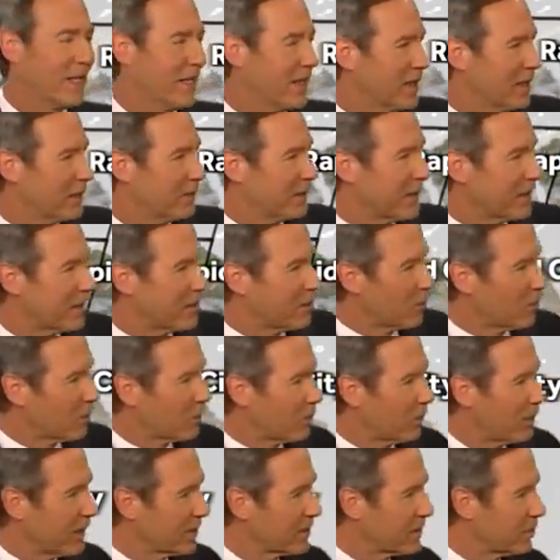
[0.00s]
then we get a
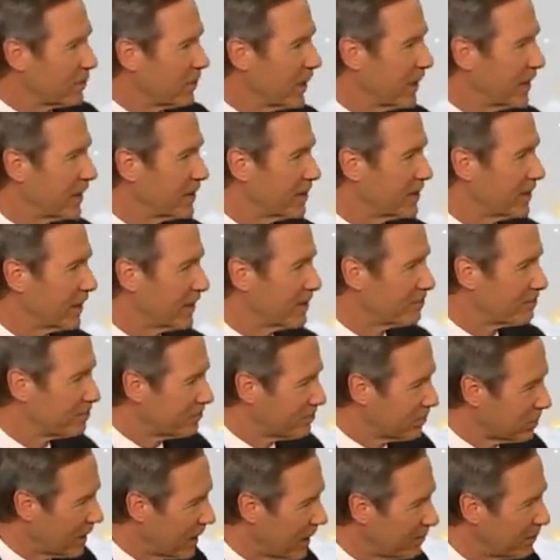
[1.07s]
northwest wind
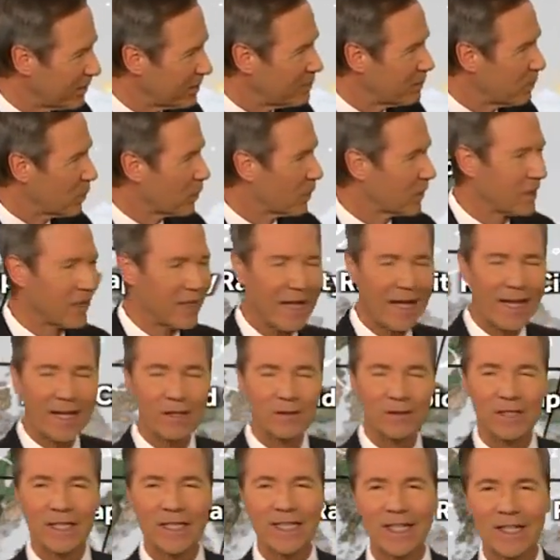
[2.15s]
and probably more
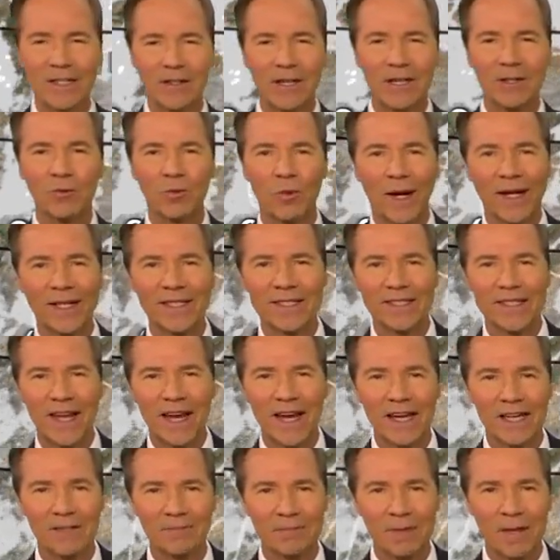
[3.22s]
clouds in here on
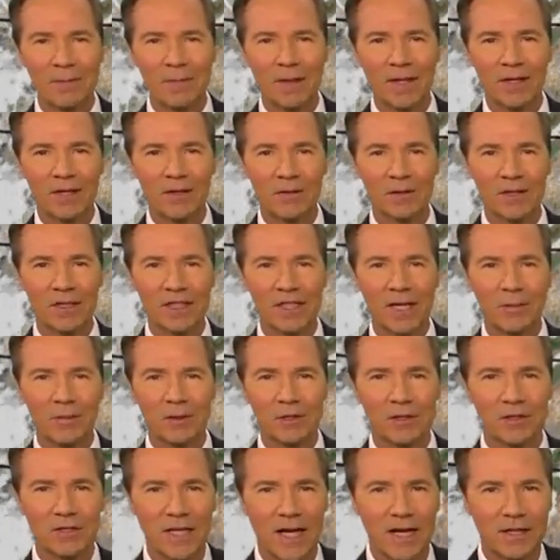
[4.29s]
Wednesday. That may hold the
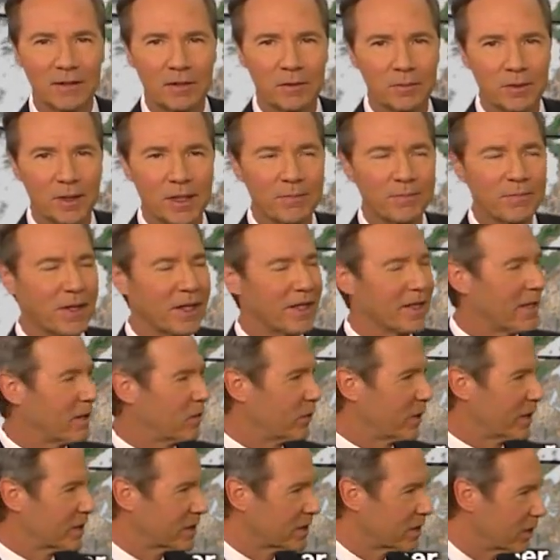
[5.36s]
temperatures down a little bit. And then that
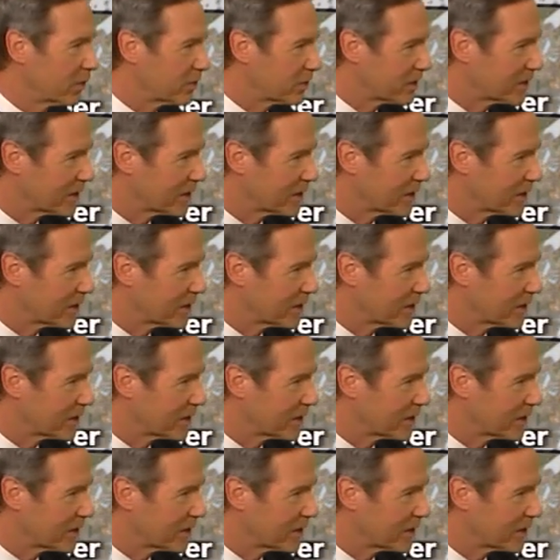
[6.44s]
west coast